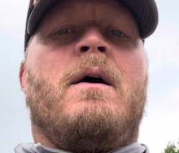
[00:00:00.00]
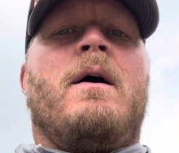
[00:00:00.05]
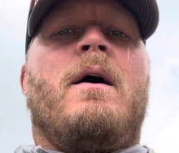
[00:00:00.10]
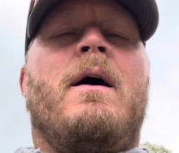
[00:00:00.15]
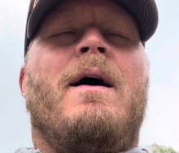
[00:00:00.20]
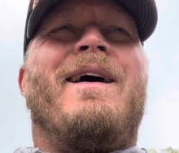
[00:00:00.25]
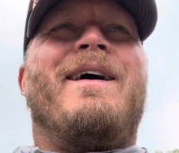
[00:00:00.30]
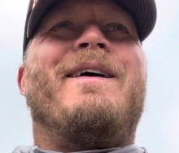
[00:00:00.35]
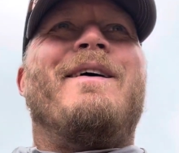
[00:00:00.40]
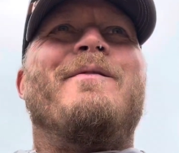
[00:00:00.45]

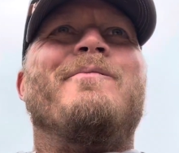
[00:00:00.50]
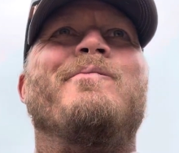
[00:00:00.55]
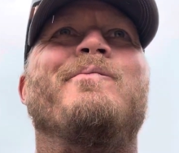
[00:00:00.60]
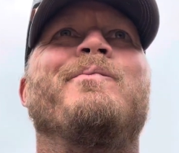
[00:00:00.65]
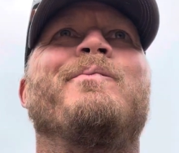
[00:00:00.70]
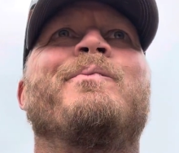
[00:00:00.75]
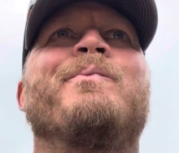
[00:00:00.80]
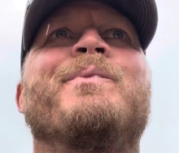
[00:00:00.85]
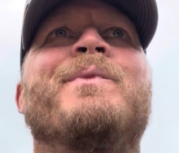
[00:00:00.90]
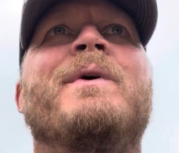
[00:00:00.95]
A
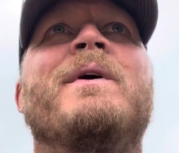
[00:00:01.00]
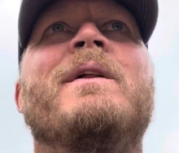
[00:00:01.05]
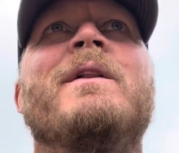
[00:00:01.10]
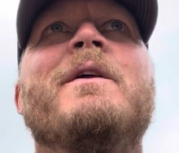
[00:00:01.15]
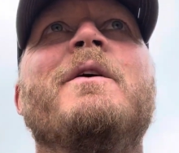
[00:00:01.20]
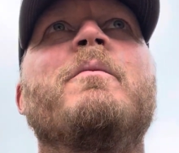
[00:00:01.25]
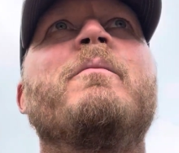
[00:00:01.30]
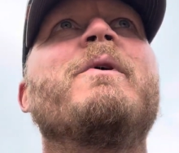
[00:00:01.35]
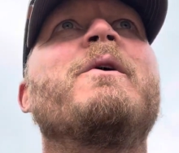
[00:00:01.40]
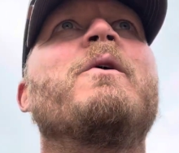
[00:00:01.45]

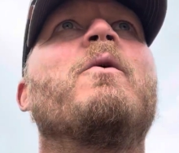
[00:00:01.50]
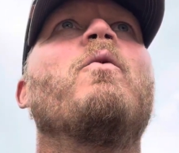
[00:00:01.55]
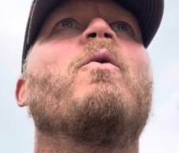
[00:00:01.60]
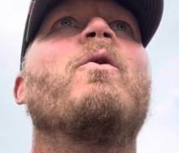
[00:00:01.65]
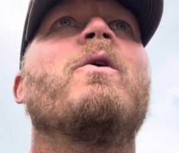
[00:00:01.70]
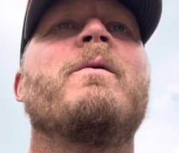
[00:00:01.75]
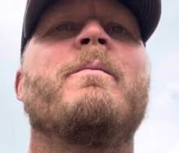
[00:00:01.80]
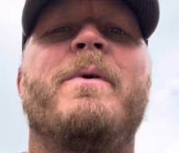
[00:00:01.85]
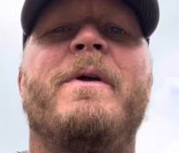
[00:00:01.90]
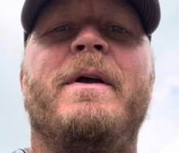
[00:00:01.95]
little bit of
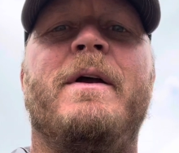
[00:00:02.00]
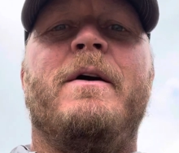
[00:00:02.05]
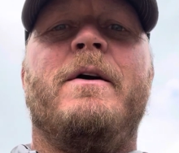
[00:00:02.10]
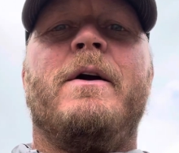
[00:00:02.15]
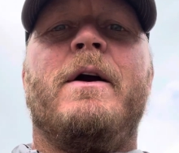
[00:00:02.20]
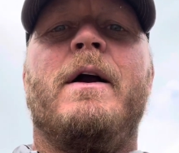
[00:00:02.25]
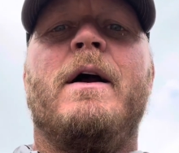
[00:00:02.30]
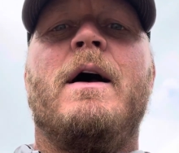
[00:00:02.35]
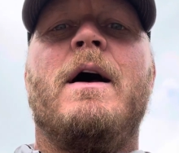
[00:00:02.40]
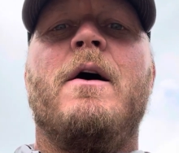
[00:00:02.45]
warmth here in
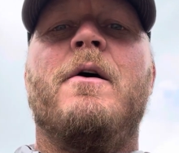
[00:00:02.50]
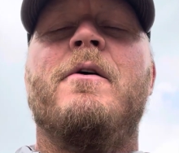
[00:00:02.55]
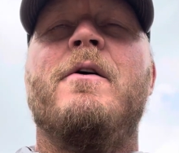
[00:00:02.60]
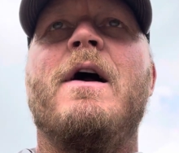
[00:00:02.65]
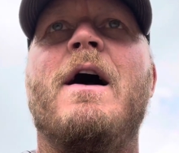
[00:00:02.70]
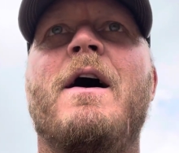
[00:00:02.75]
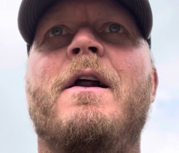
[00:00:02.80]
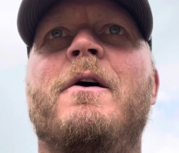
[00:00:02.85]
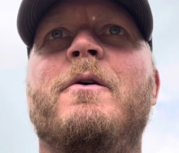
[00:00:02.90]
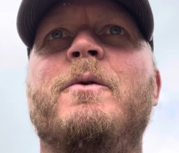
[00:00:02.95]

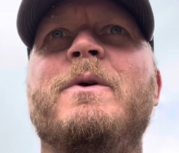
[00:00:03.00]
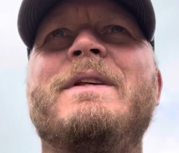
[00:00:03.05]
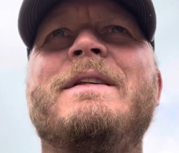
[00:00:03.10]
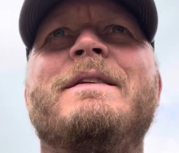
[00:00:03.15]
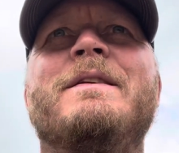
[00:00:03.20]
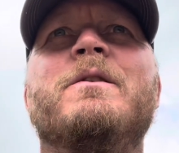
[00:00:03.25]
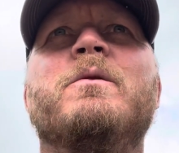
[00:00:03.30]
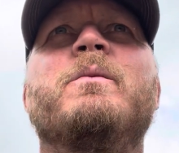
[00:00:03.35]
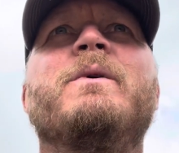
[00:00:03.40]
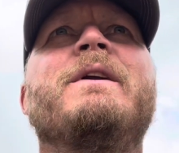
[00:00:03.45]
Colorado. We've
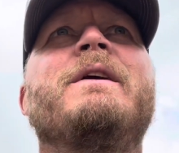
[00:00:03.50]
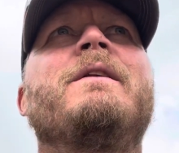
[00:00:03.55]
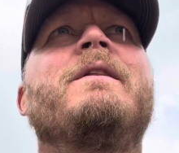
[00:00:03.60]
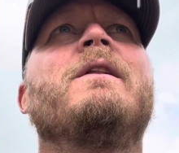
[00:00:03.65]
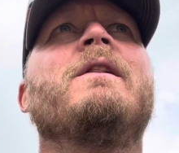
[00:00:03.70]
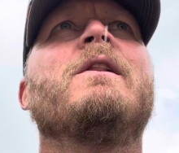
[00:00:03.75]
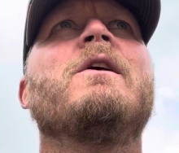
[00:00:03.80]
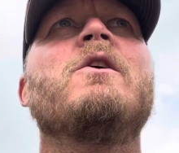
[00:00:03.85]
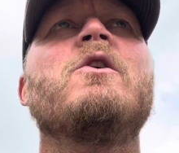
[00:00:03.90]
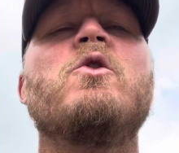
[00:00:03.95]
still been in the
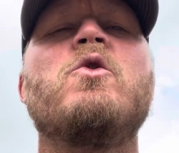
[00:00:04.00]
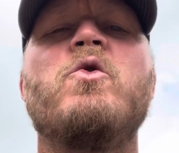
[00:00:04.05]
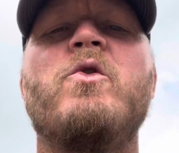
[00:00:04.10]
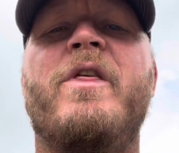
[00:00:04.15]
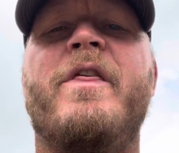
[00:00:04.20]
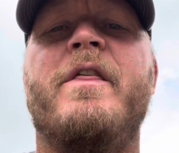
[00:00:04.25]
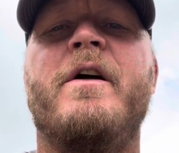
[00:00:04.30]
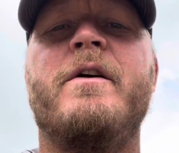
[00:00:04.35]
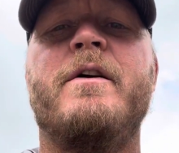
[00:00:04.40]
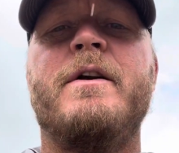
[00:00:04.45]
low
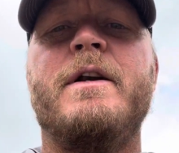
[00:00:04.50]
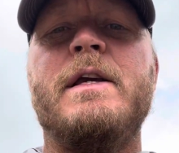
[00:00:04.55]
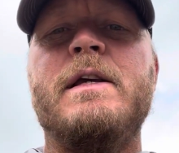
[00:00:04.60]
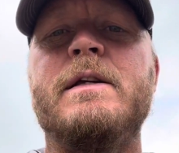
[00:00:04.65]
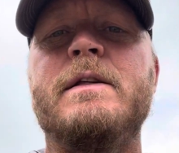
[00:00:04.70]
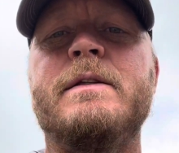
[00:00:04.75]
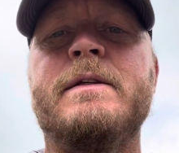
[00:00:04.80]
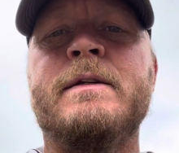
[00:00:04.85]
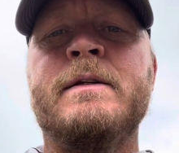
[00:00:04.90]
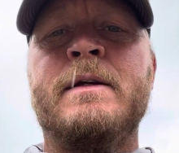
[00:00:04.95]

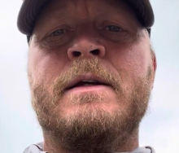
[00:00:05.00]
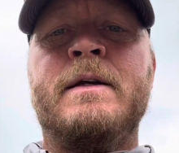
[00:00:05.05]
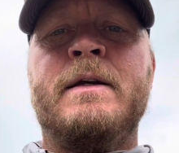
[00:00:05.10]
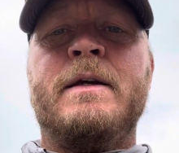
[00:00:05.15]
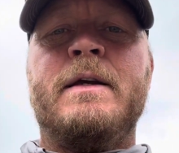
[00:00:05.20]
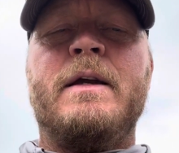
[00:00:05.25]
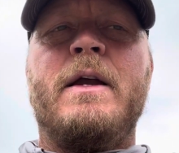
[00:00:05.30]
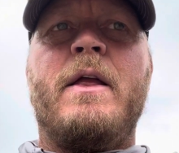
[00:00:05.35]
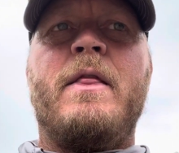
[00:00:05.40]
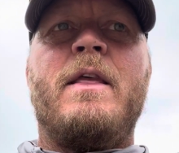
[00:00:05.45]
30s
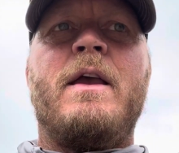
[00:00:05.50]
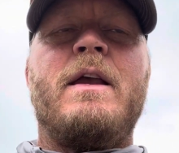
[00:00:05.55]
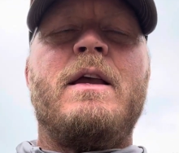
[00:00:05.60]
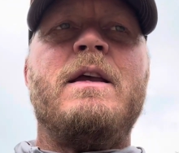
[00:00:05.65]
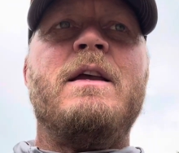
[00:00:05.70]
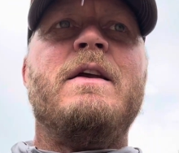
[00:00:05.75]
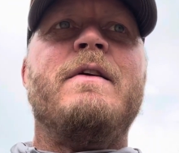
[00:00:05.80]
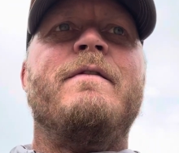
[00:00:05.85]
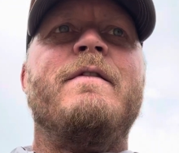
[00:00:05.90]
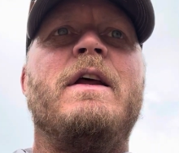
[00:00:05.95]
in the
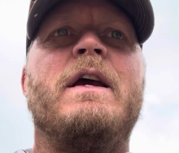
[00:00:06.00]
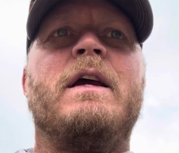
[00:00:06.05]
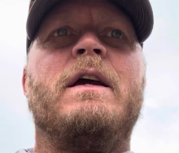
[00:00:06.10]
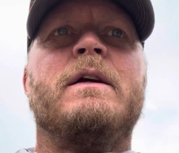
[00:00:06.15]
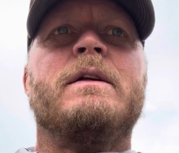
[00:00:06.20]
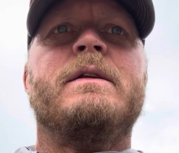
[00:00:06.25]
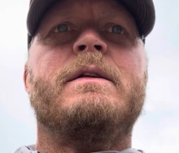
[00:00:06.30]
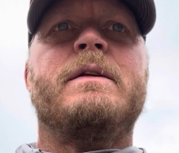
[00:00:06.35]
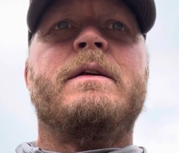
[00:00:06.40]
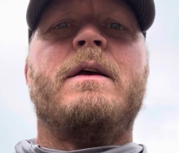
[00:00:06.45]

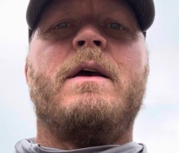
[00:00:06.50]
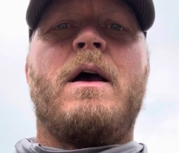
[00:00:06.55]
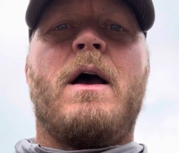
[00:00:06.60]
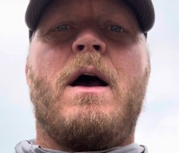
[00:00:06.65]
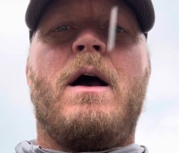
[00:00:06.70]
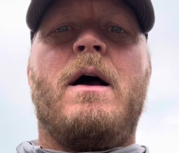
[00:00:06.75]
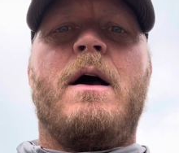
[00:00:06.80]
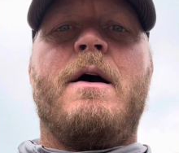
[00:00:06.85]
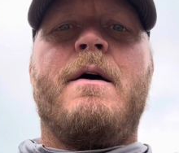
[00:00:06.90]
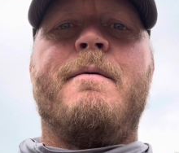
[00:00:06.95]
evenings,
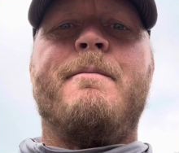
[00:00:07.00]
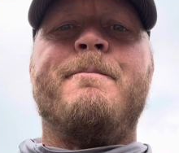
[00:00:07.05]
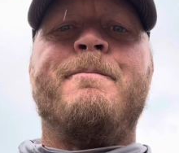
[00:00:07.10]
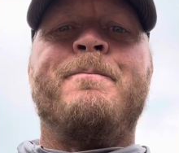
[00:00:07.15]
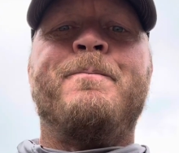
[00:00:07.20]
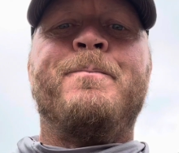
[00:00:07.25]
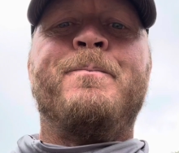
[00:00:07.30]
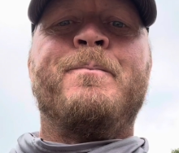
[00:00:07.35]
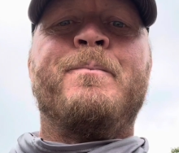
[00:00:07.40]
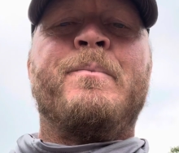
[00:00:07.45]

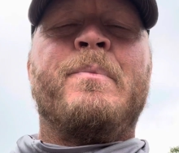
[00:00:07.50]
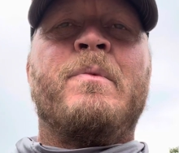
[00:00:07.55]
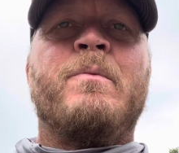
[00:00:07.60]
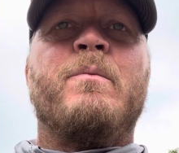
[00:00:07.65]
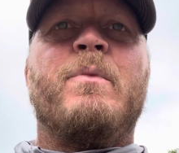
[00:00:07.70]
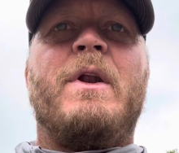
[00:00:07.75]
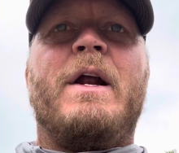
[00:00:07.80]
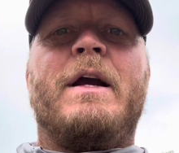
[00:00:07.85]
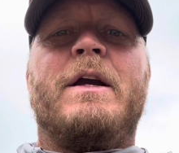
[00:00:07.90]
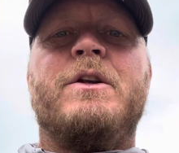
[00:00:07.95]

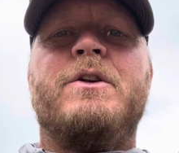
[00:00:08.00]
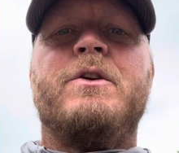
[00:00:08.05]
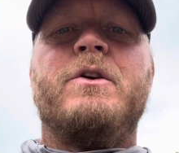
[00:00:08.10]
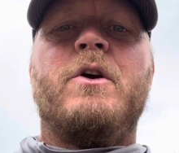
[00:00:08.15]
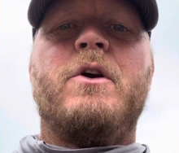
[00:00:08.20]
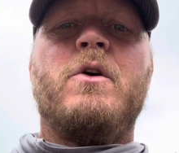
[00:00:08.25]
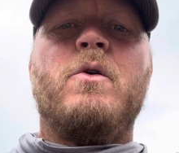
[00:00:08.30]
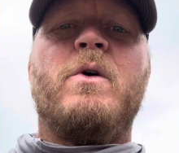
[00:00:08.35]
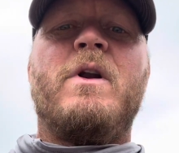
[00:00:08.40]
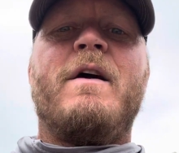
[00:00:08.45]
but I can show
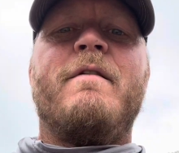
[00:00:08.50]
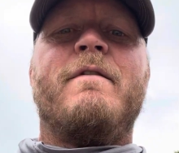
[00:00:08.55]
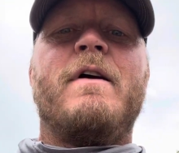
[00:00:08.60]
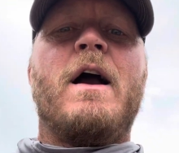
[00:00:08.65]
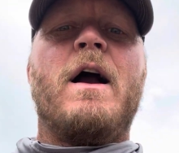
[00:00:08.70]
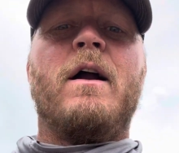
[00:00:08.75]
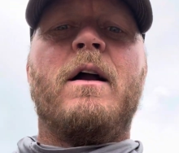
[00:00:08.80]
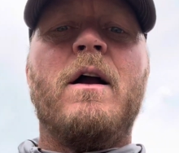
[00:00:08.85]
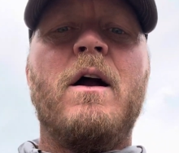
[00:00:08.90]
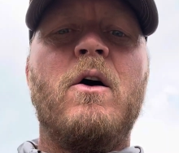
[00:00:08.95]
you what I've
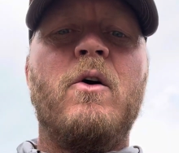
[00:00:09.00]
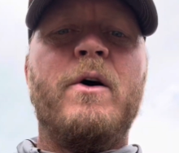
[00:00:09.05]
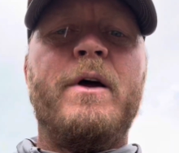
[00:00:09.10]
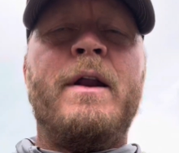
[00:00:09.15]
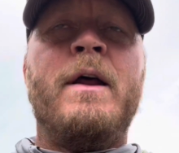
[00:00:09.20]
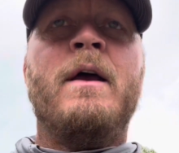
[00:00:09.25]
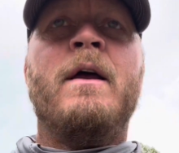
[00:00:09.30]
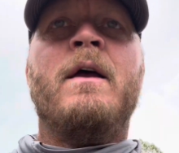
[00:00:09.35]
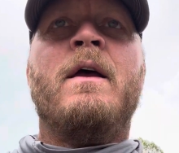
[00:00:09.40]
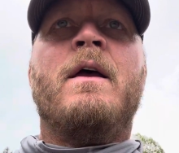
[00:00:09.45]
got going.
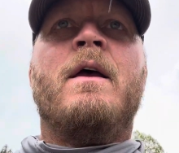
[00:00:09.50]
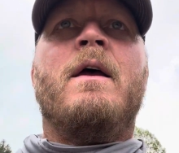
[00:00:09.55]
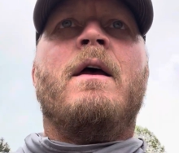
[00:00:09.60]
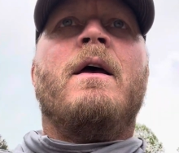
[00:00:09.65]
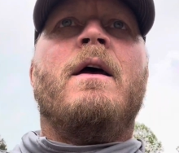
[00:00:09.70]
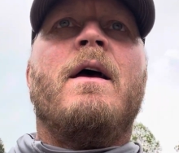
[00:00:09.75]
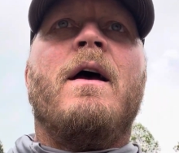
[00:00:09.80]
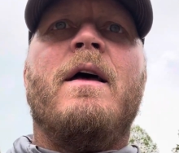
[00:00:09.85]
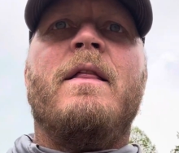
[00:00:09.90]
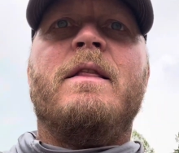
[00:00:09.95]

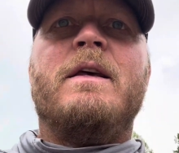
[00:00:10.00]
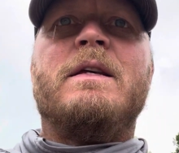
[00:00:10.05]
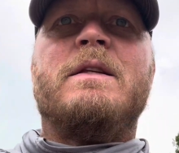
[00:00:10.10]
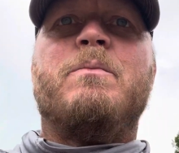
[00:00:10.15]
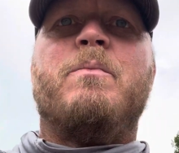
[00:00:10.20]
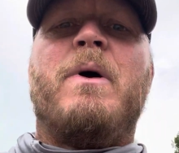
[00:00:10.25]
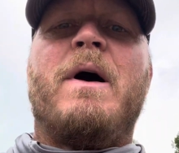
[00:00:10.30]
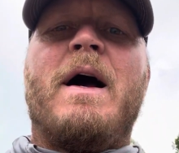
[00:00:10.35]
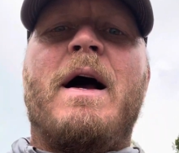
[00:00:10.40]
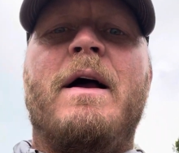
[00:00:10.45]
And this
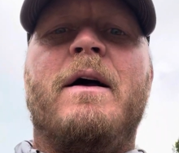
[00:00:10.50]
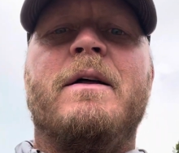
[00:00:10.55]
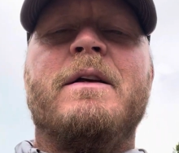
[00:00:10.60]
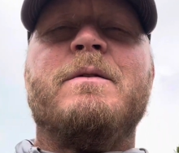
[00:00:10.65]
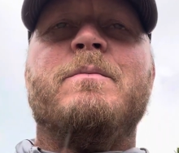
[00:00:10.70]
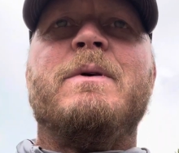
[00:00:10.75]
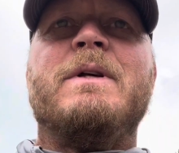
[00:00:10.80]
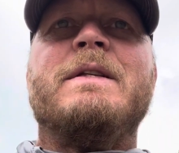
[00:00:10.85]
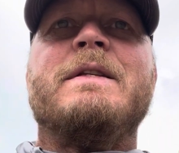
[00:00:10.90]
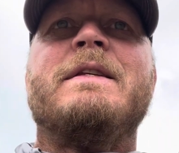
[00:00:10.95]
pile has
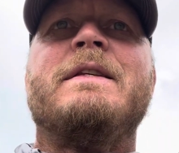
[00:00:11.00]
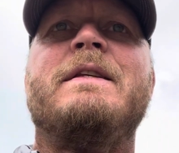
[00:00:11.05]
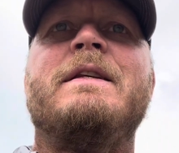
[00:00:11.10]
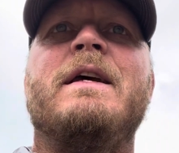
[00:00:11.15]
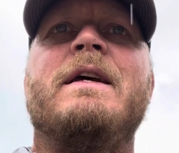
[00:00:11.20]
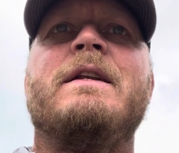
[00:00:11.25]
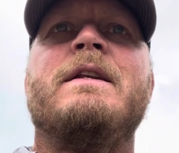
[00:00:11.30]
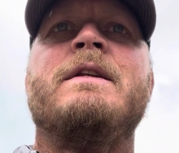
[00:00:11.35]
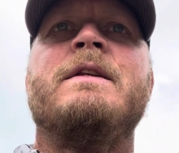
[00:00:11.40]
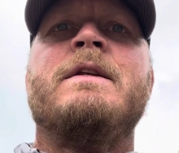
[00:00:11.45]
been
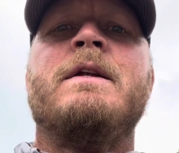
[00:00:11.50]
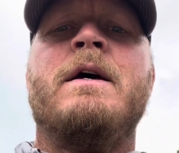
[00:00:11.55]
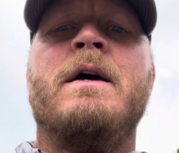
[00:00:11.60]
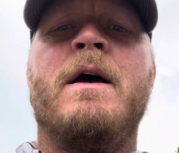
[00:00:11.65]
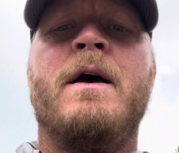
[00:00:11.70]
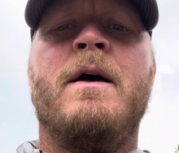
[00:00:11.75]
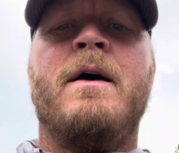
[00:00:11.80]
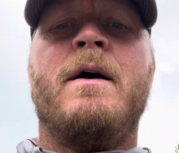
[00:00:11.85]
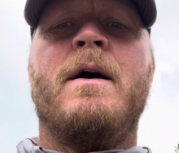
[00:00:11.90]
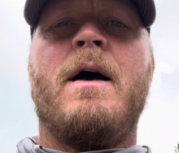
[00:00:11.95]
sitting,
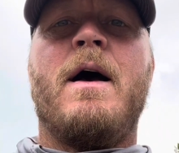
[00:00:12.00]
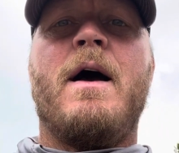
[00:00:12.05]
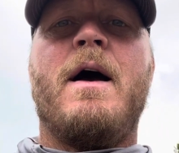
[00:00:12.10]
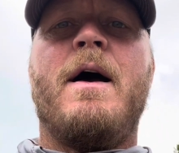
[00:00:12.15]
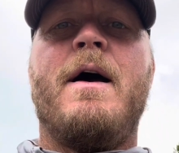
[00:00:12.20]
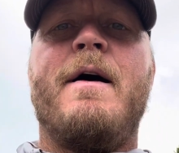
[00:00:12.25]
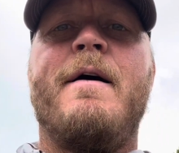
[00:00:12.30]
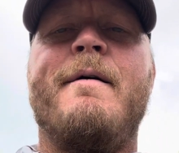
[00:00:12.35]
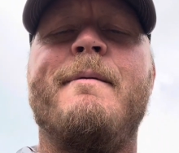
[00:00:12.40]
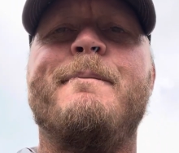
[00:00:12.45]

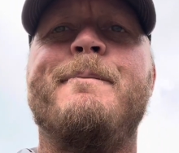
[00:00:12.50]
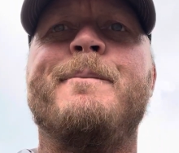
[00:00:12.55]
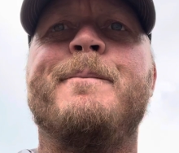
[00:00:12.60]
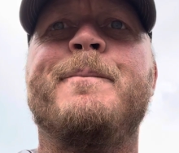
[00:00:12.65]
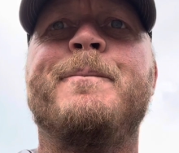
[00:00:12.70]
well,